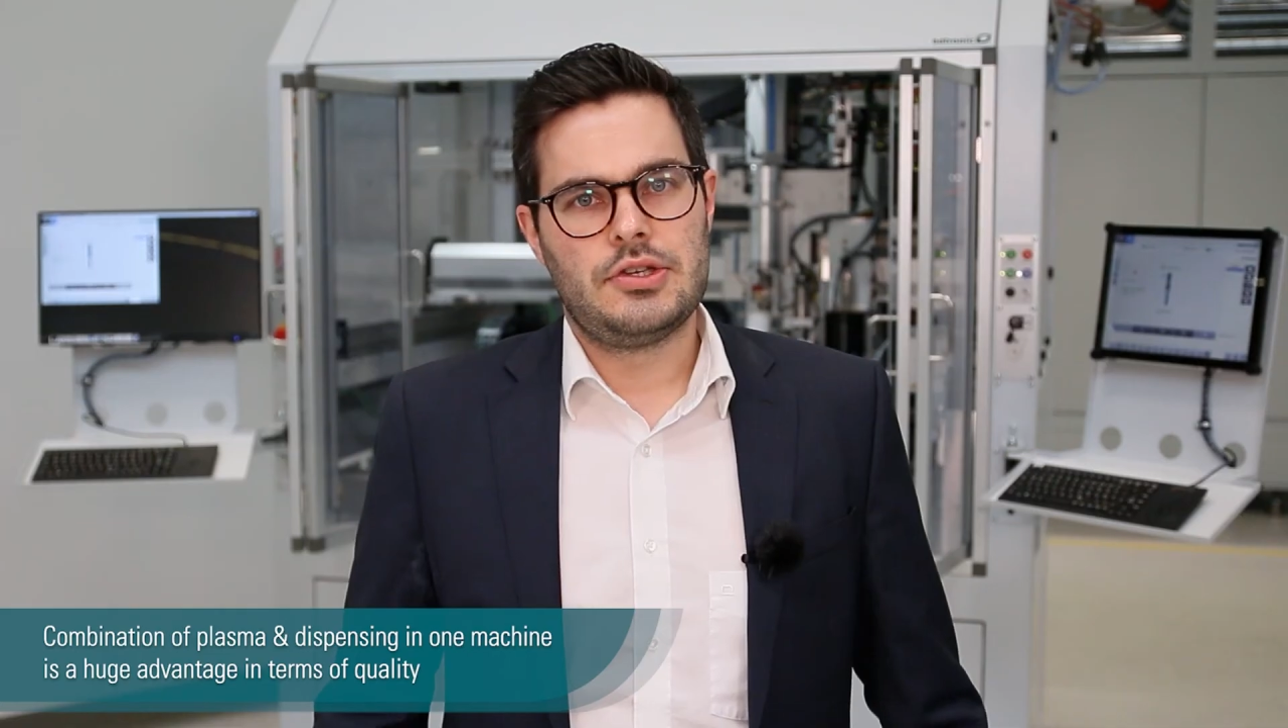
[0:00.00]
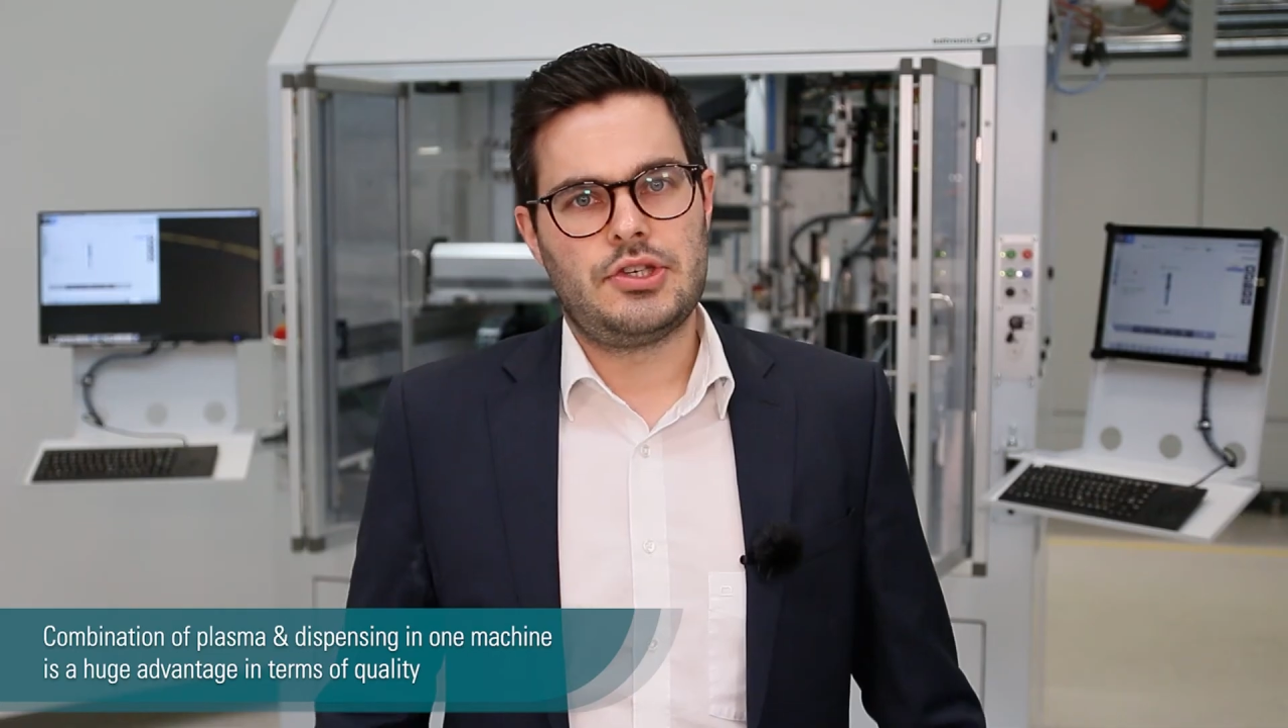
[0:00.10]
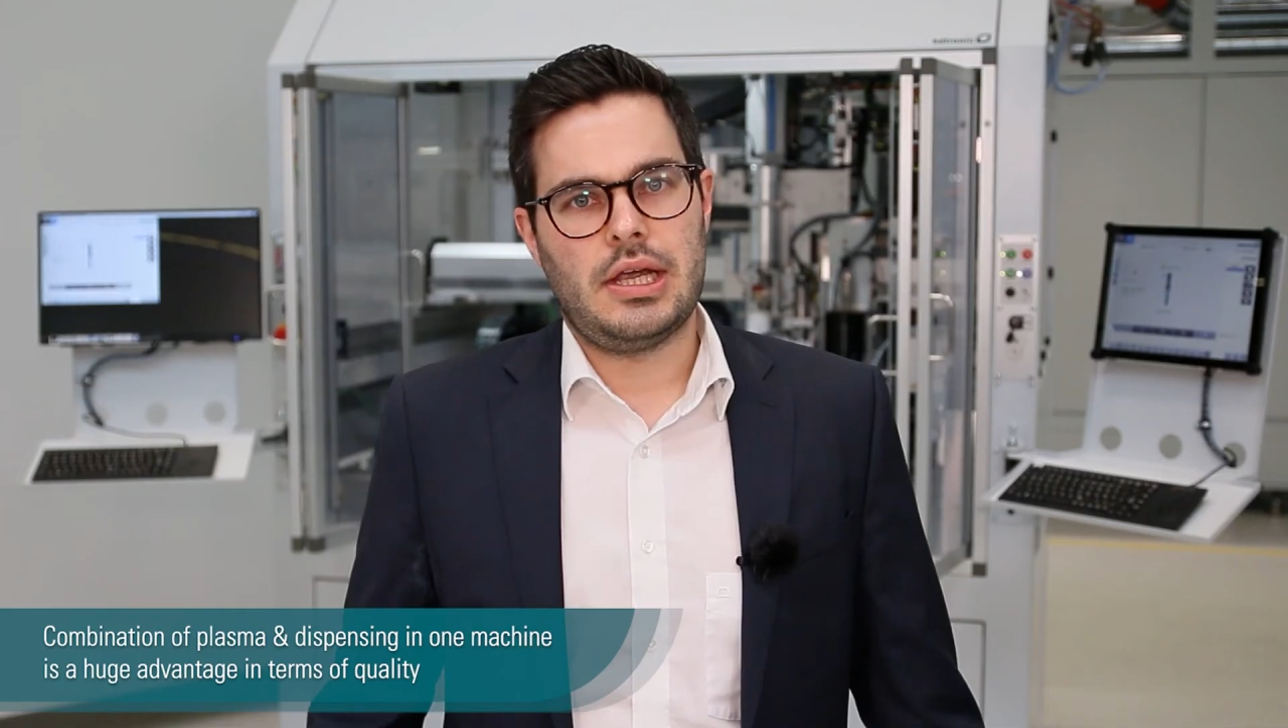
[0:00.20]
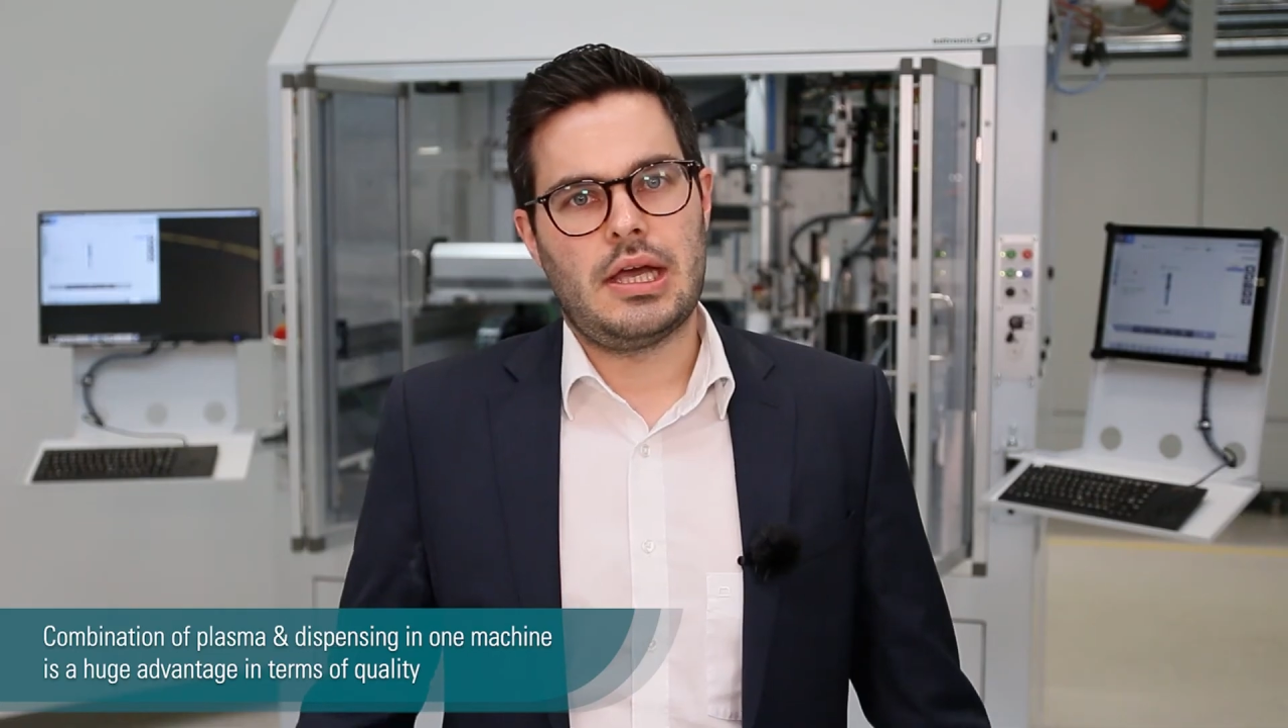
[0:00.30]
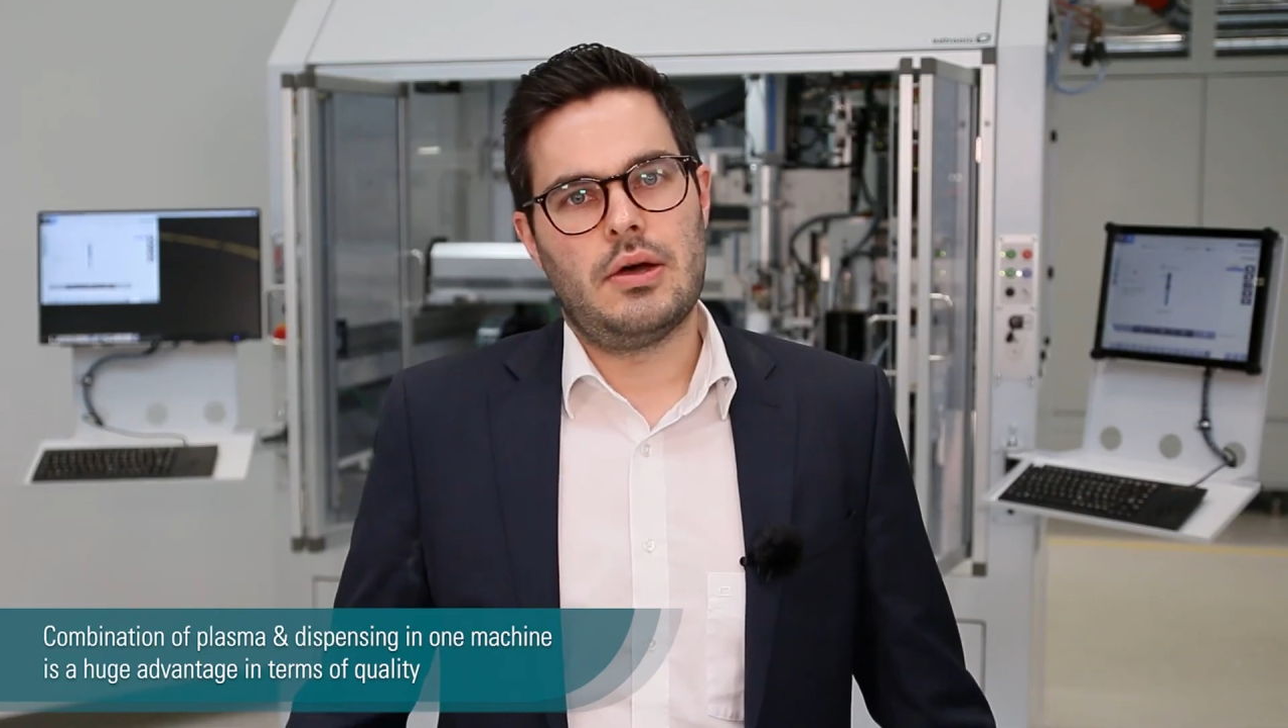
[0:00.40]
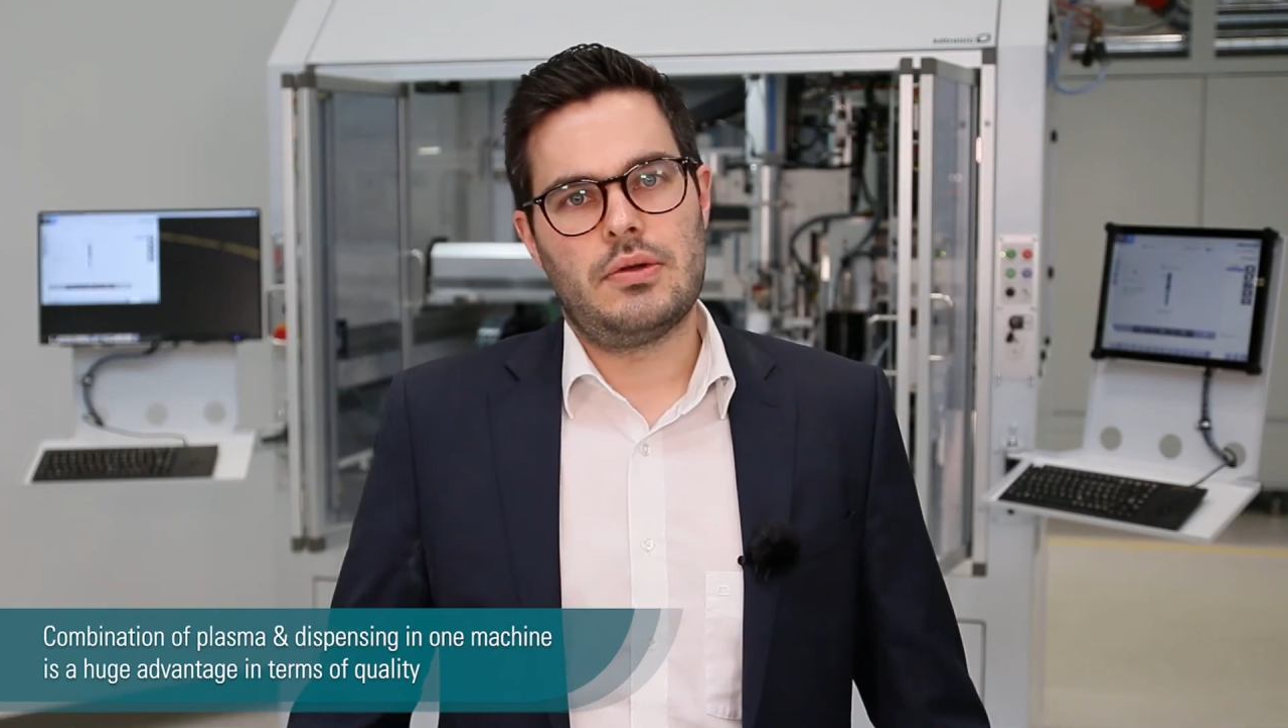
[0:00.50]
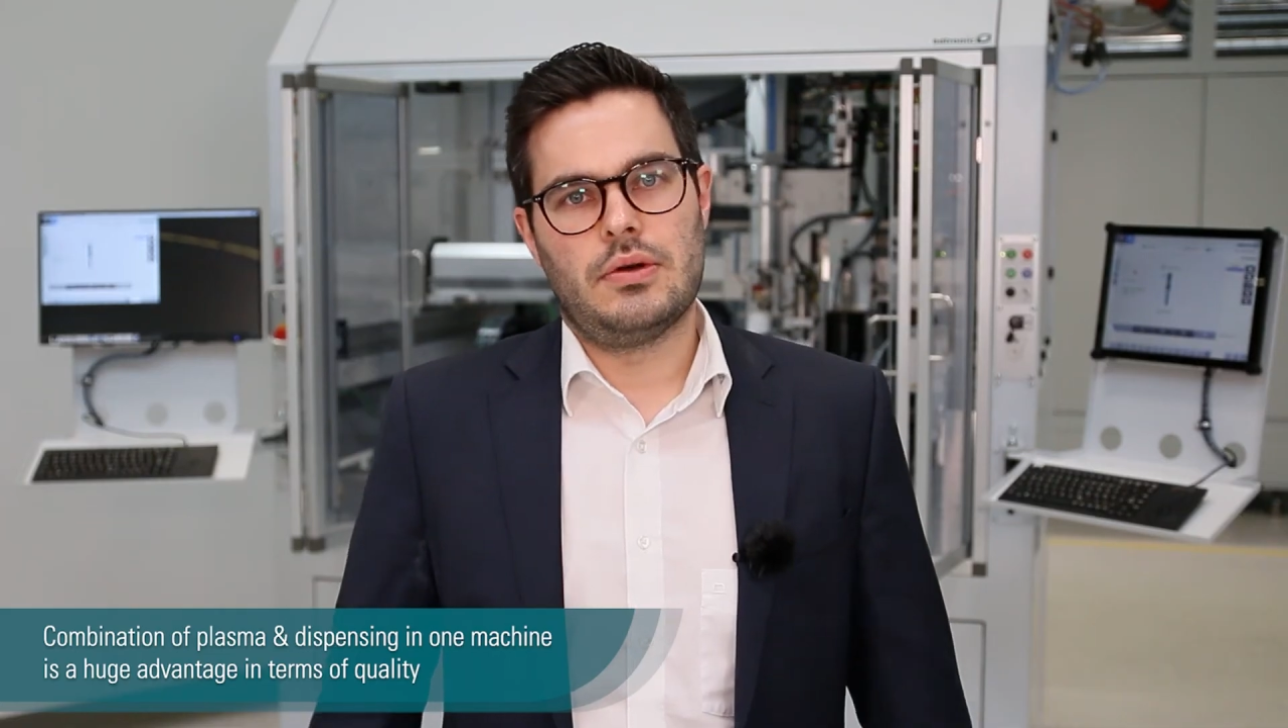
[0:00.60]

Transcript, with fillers: Check out